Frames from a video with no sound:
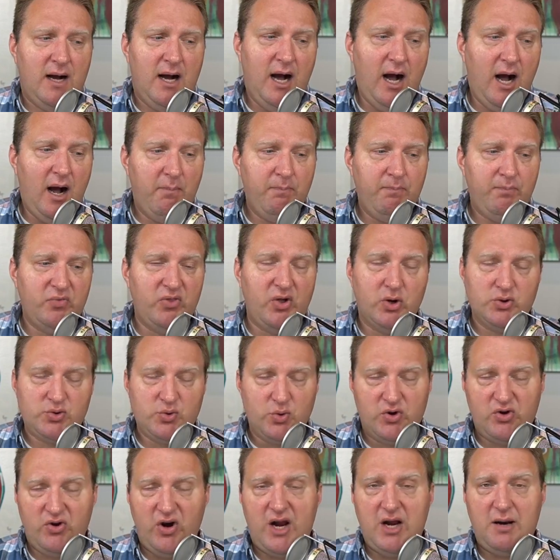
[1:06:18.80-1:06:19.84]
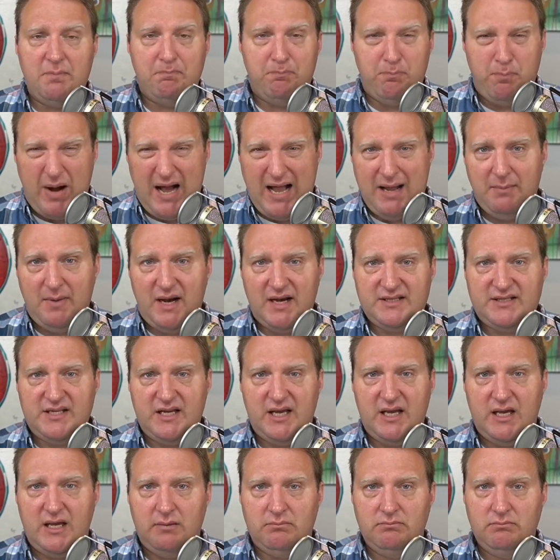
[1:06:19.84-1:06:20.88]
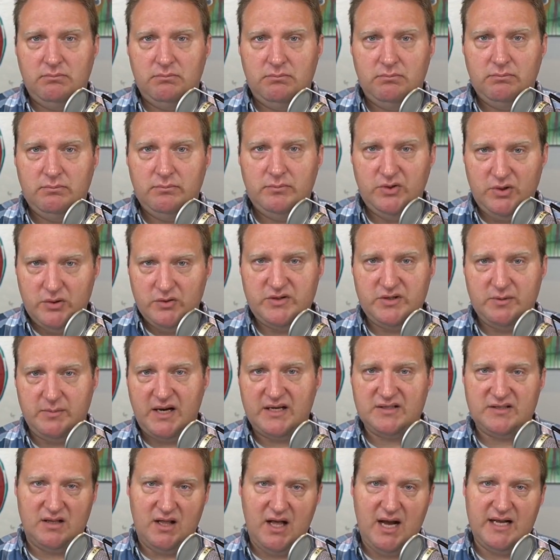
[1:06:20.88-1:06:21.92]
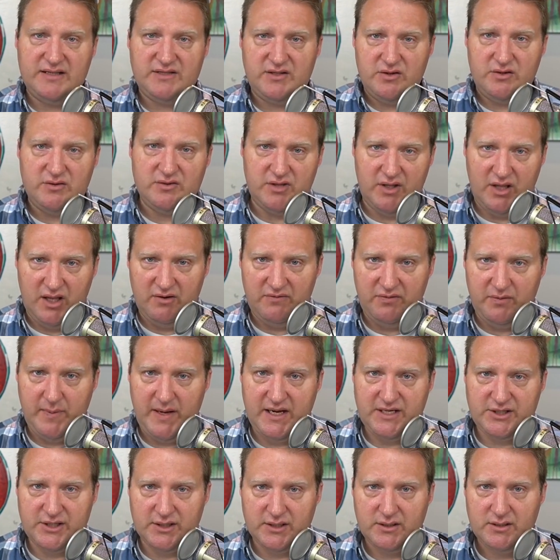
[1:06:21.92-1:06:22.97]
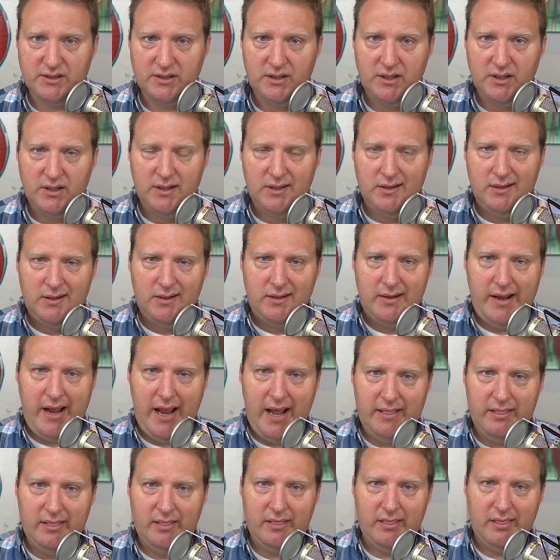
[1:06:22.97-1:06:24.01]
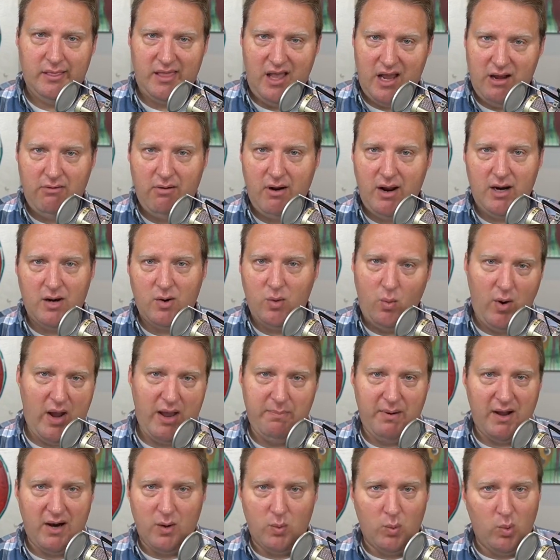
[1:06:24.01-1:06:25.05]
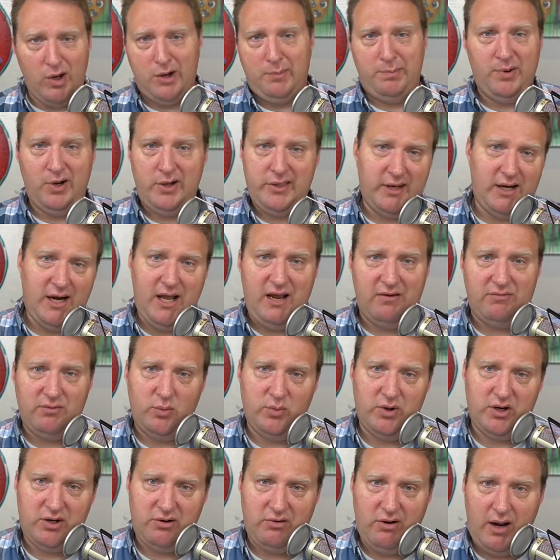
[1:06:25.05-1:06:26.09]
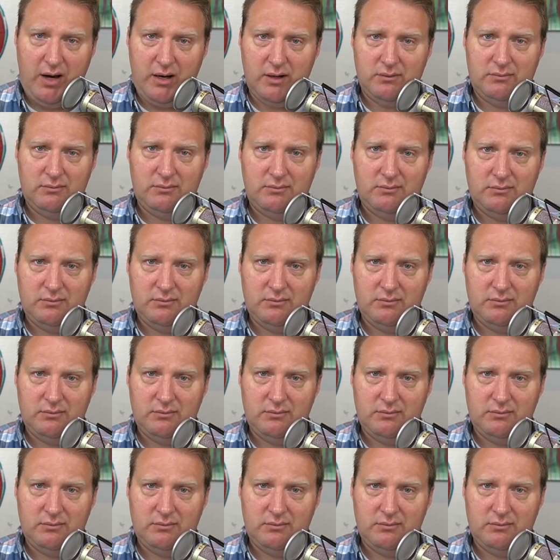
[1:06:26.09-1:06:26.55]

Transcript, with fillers: um, those were created by my team using my slides and using the information, and they created a way better workbook than I ever would have created.